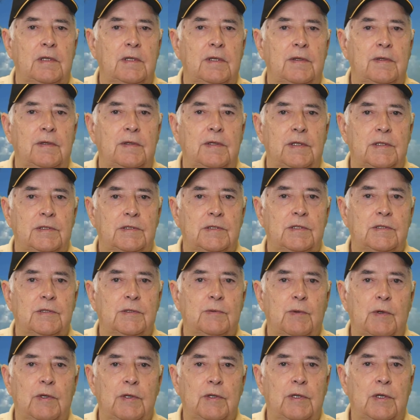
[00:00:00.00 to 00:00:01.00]
This is
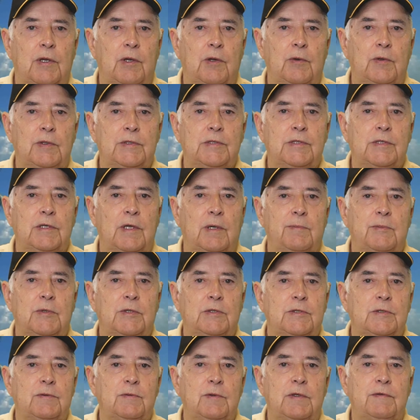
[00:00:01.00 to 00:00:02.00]
one of the lowest
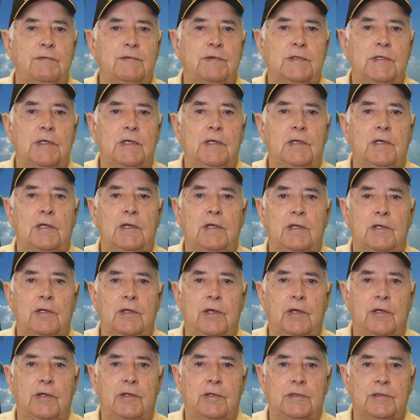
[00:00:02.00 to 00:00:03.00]
numbers we've seen in
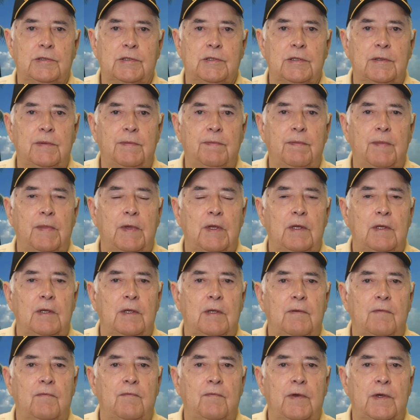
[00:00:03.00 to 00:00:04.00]
years.
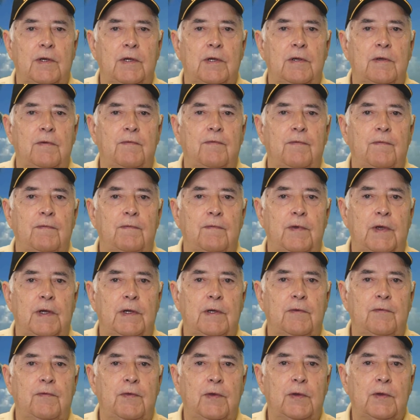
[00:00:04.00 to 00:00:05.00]
Very
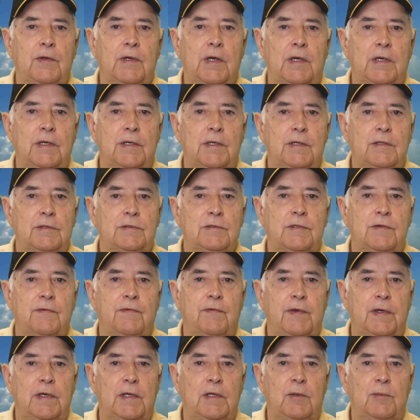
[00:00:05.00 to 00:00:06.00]
few condos
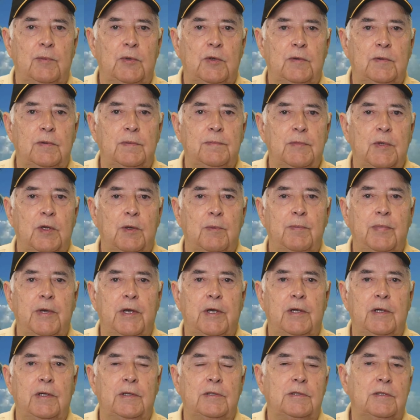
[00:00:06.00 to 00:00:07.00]
available
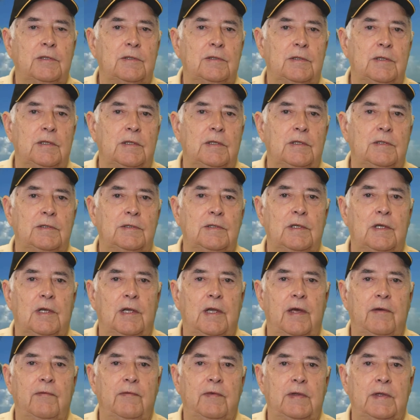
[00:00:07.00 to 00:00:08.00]
compared to the
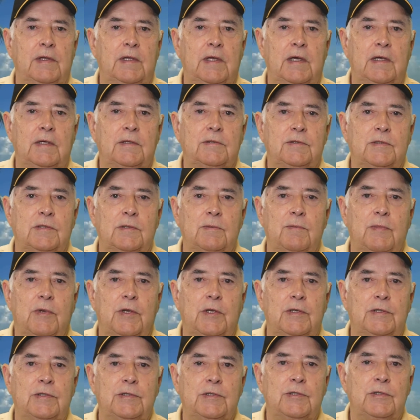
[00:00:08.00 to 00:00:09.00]
11,000
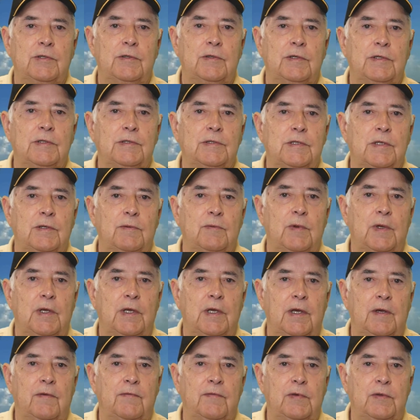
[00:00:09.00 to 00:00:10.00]
plus units that we
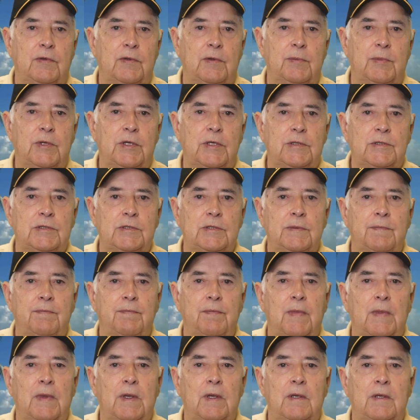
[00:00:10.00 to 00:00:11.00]
have on the beach.
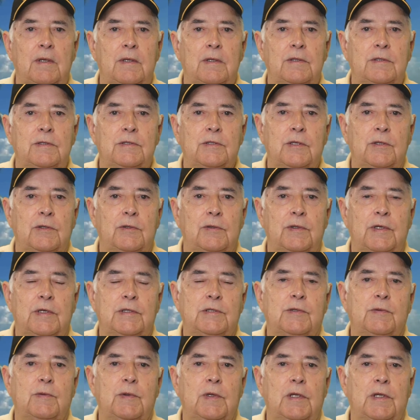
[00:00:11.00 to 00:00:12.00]
So
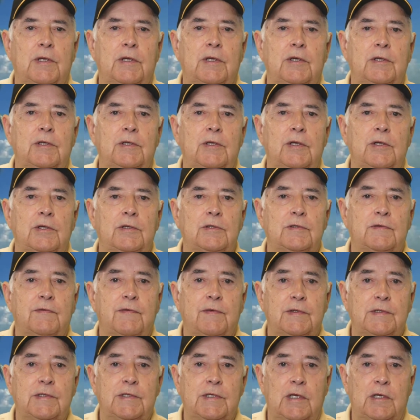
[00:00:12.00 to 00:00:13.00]
that's really good news
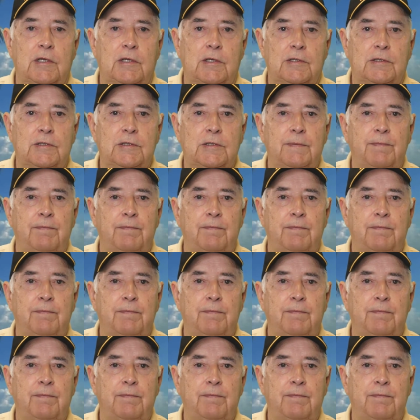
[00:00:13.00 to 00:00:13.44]
for sellers.